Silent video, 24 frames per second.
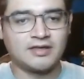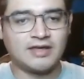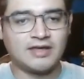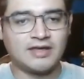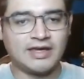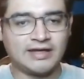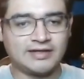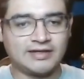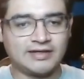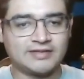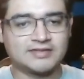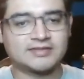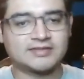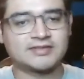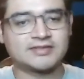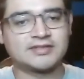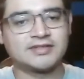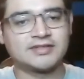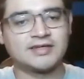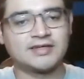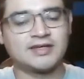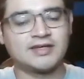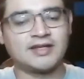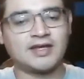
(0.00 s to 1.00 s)
English,
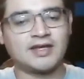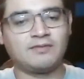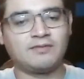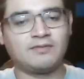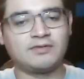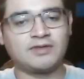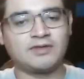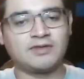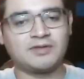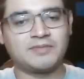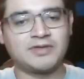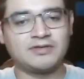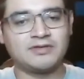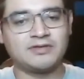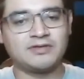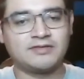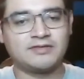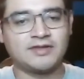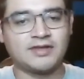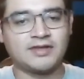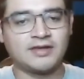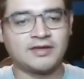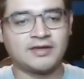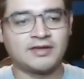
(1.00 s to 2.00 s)
and I will not be
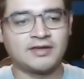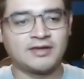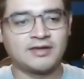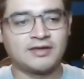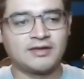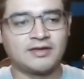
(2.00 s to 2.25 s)
using